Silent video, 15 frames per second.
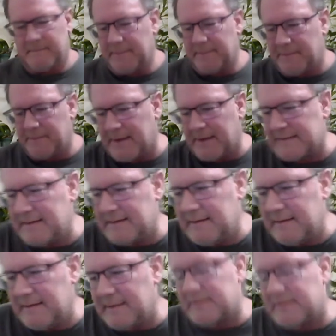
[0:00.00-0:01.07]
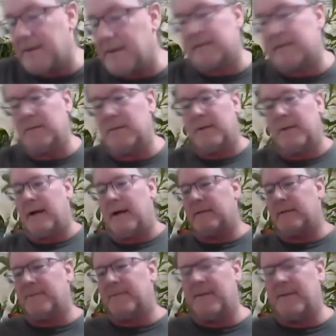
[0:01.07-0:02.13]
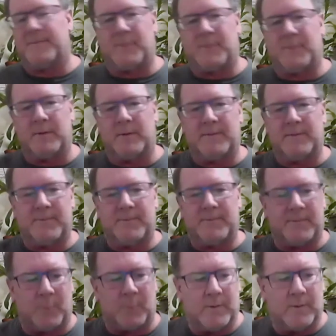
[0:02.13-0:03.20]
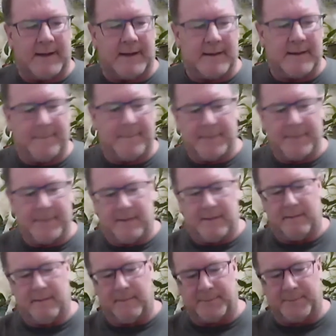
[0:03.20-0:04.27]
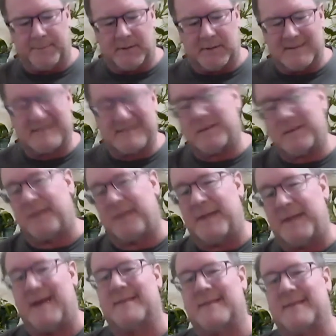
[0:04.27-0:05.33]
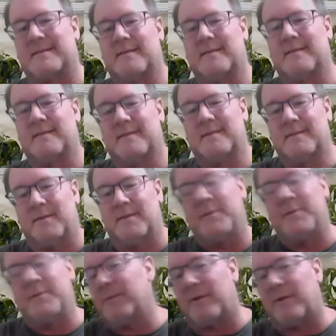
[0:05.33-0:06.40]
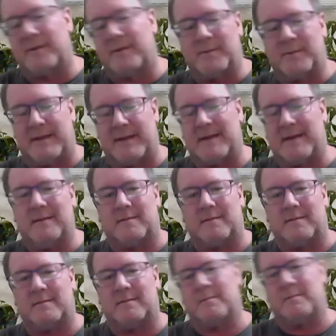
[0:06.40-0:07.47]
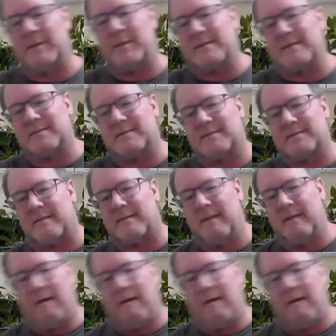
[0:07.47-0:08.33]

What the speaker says: vaccine, that's great too. And I am fully for that, but you still got a mask. And people aren't doing that either because they're like,